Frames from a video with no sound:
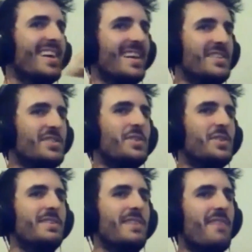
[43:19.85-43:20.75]
And you sort
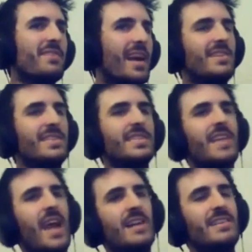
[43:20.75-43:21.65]
of navigate these
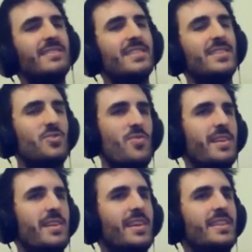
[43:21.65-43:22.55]
canyons and try
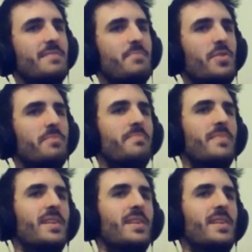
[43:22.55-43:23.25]
and get to the bottom,